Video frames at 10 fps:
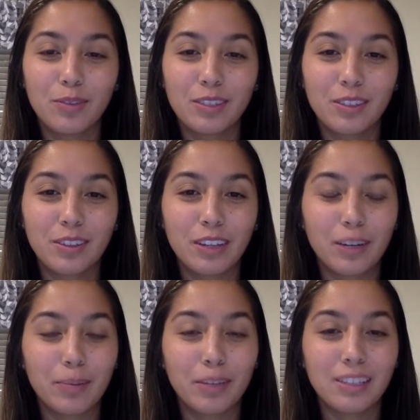physical
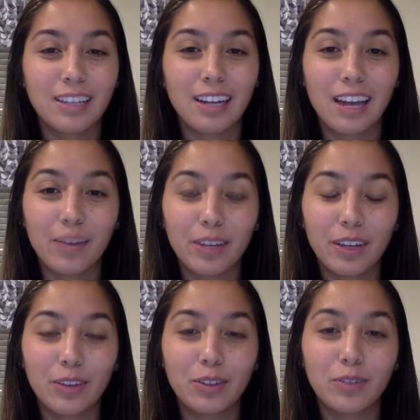therapist at Advent
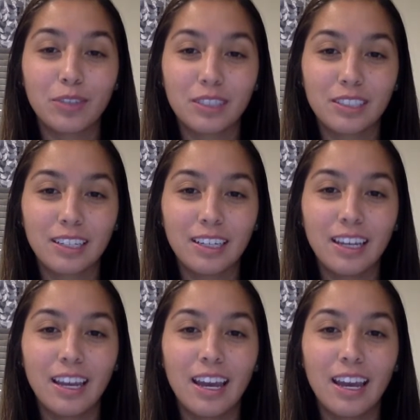Health University,